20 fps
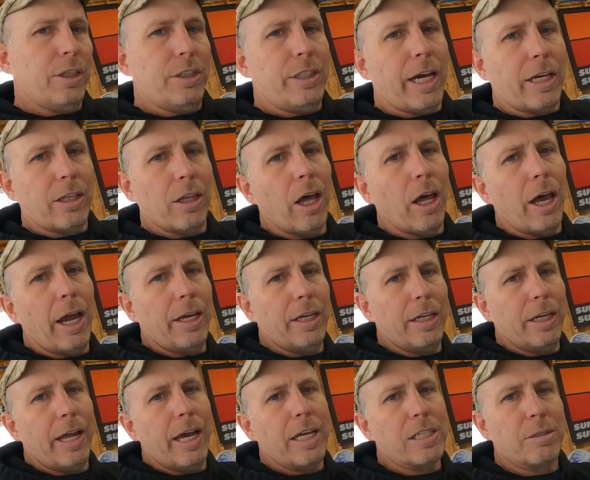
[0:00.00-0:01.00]
the tech line
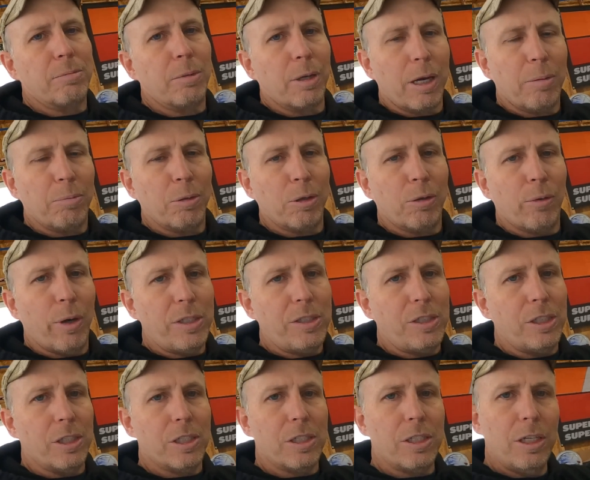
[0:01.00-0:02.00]
and asked them a couple
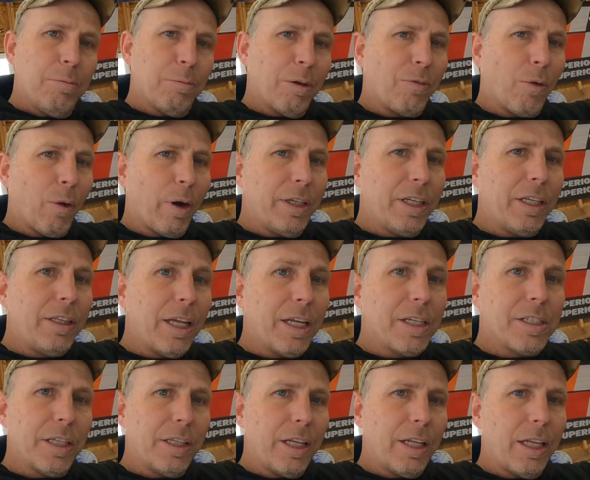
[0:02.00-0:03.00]
questions before I did
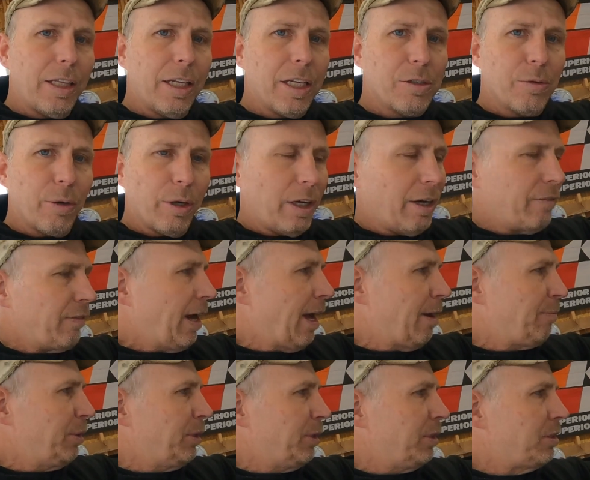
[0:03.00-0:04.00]
this, and then this would have never
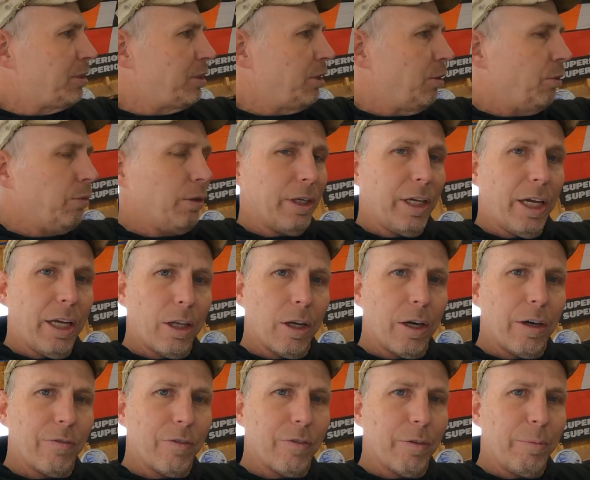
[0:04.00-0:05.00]
happened. So again,
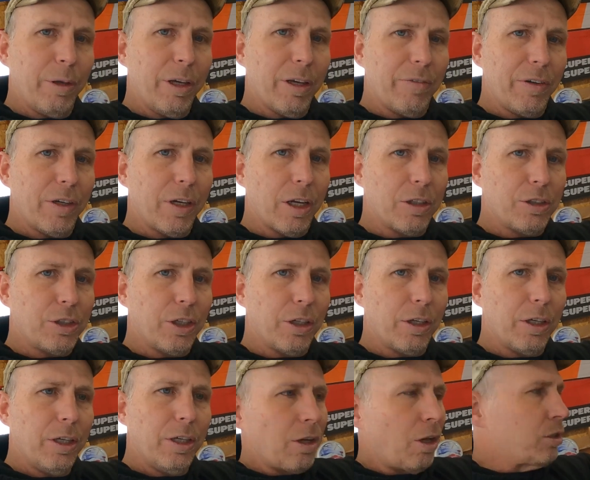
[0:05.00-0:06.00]
learn from me. If you're not
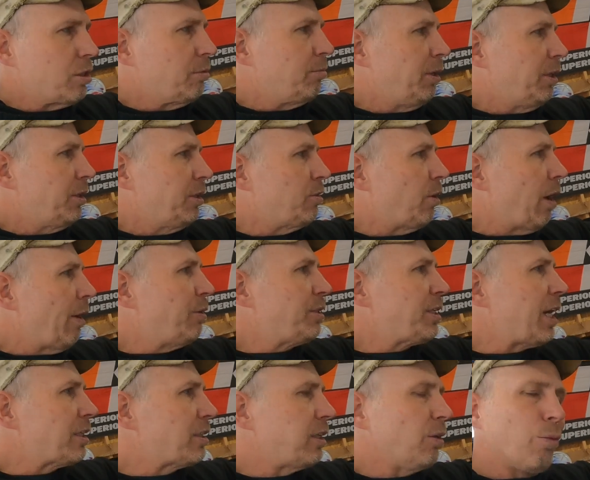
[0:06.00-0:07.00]
sure, call somebody. So I was
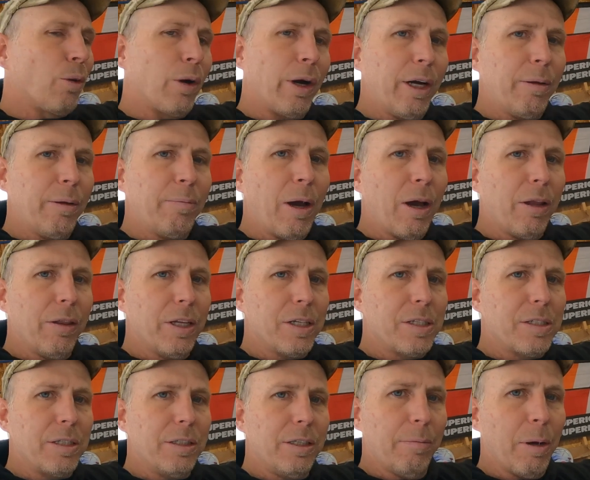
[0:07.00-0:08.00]
actually worried about
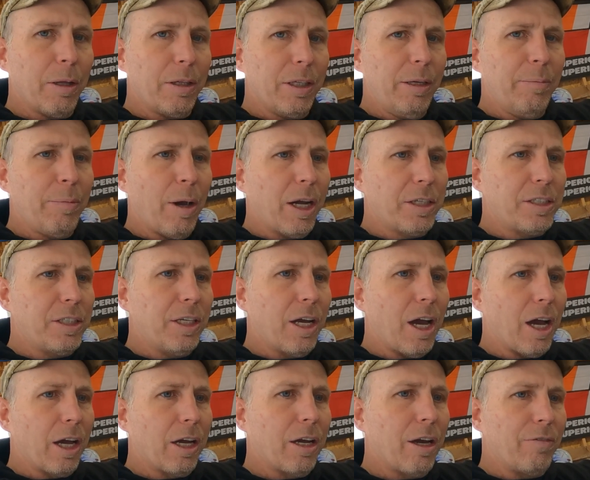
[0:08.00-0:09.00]
this, about the epoxy
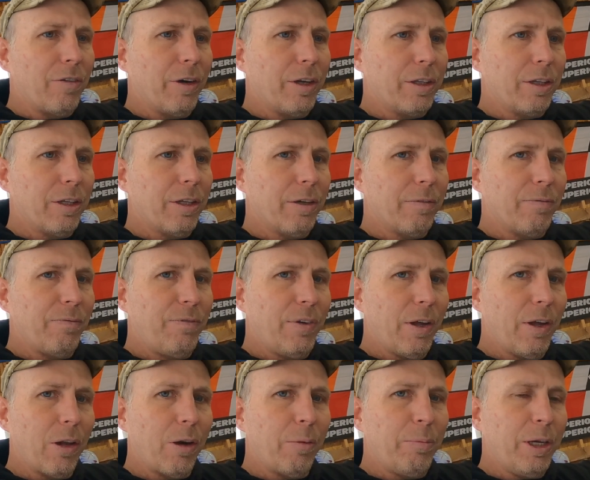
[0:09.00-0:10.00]
not covering the
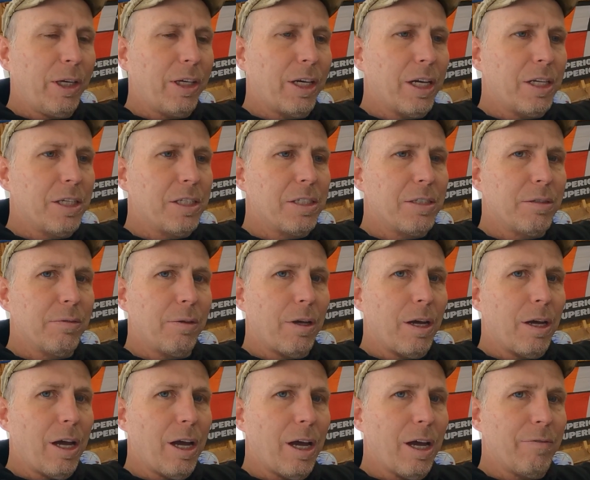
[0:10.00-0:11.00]
filler, because
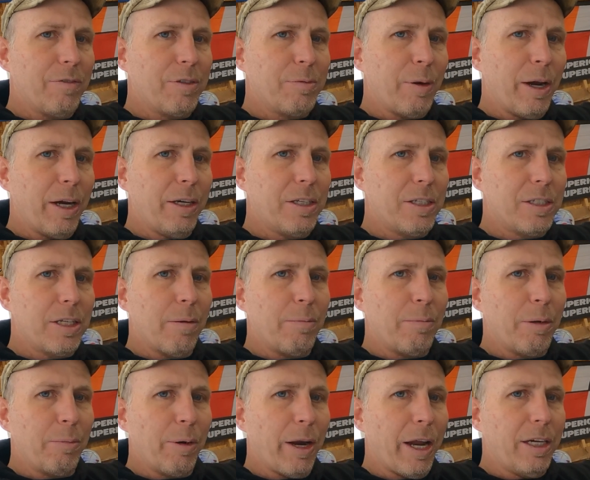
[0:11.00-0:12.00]
I've sprayed
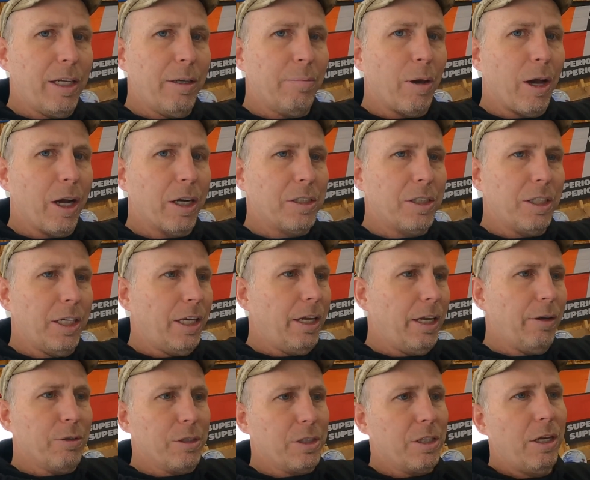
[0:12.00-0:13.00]
Summit brand epoxy and
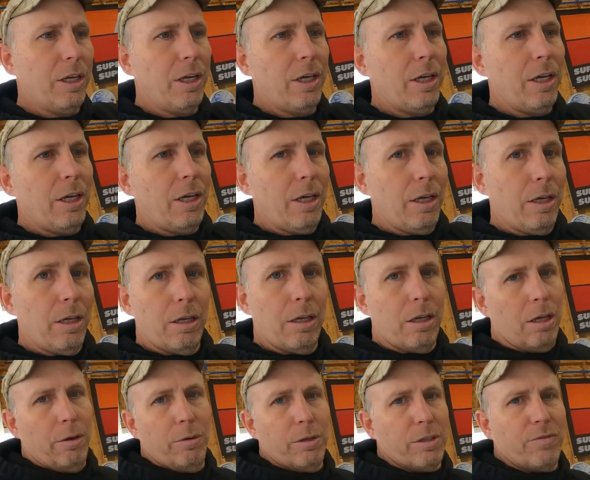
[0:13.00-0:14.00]
it
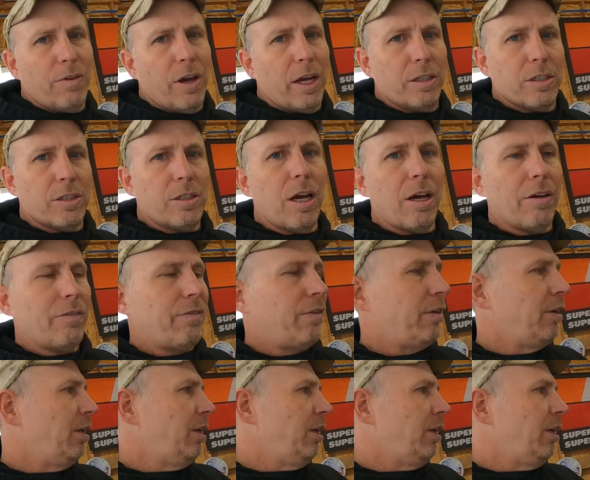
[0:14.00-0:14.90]
was fine stuff,